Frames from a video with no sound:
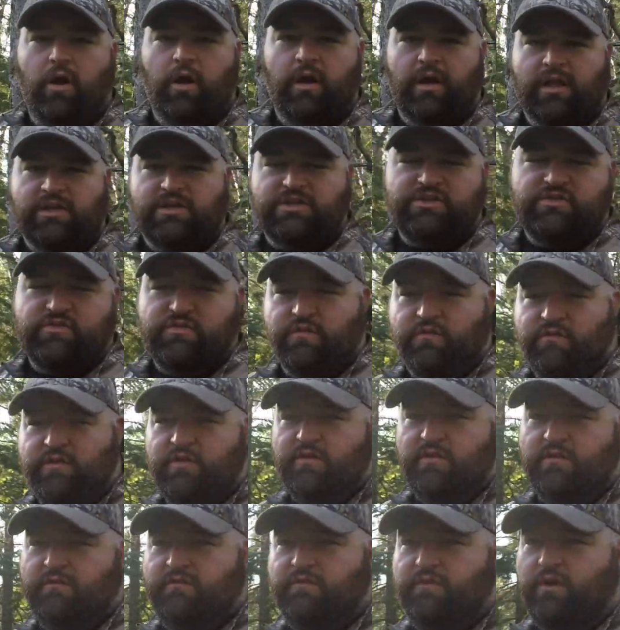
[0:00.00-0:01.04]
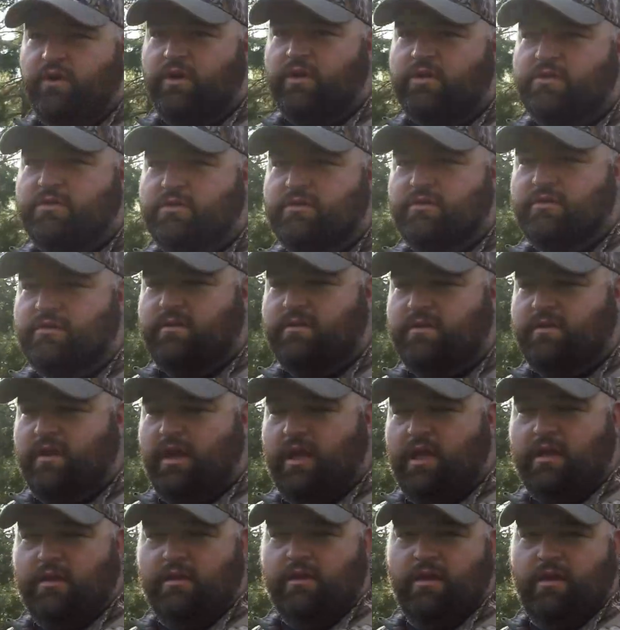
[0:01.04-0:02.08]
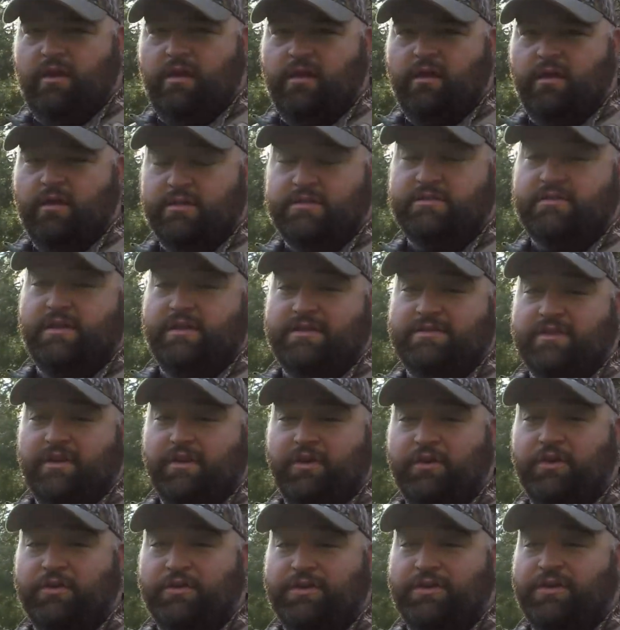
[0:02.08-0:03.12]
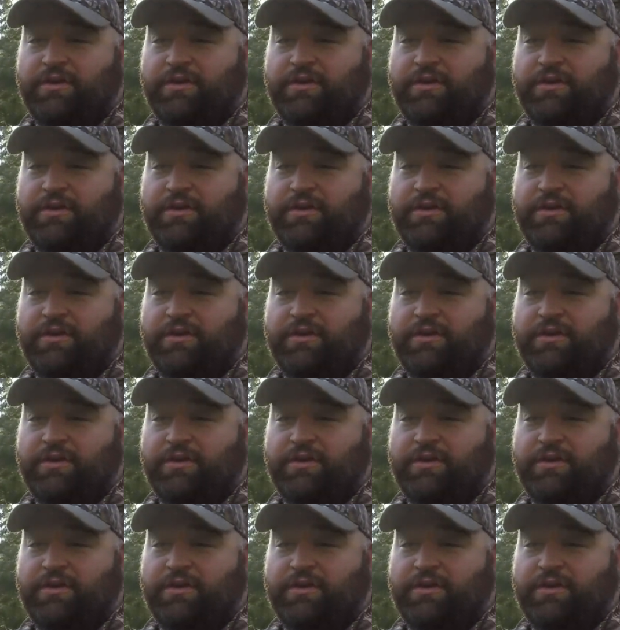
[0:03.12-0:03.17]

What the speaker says: right, I just reviewed the footage. And it's a good